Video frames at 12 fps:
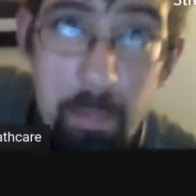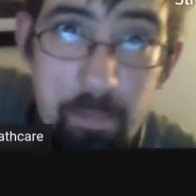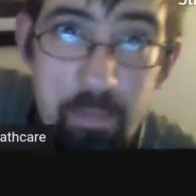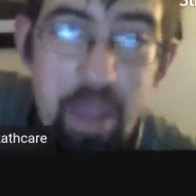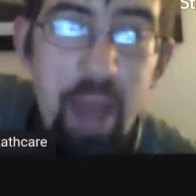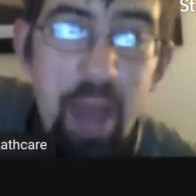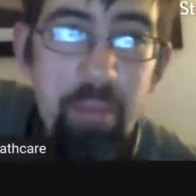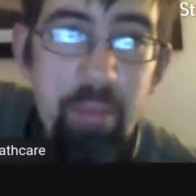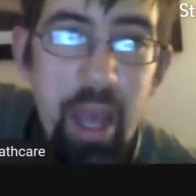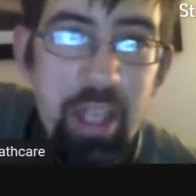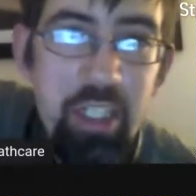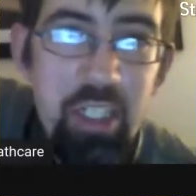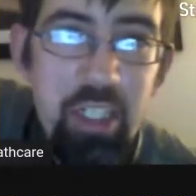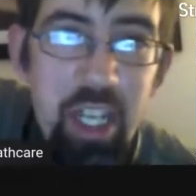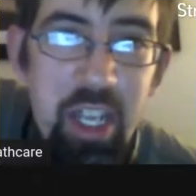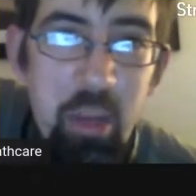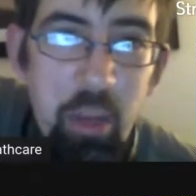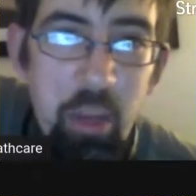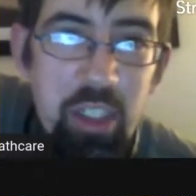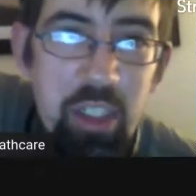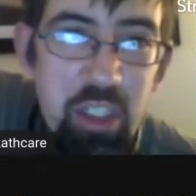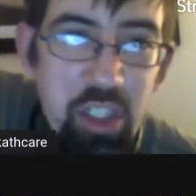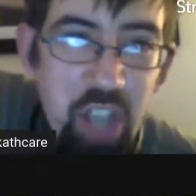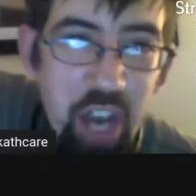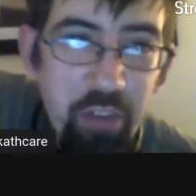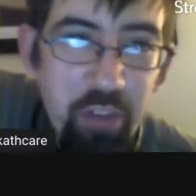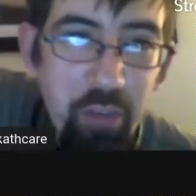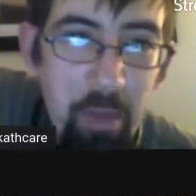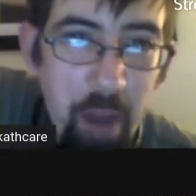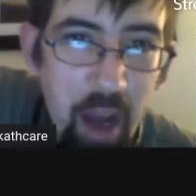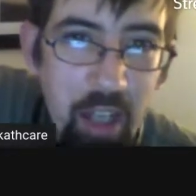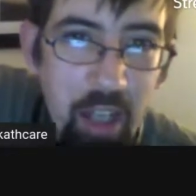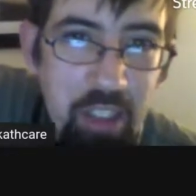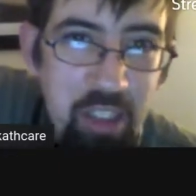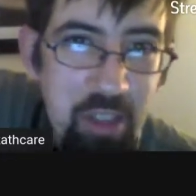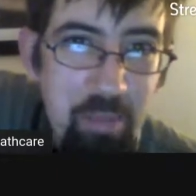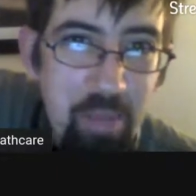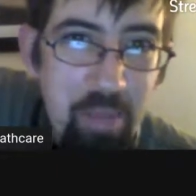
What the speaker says: Yeah. He said he wants a check from us,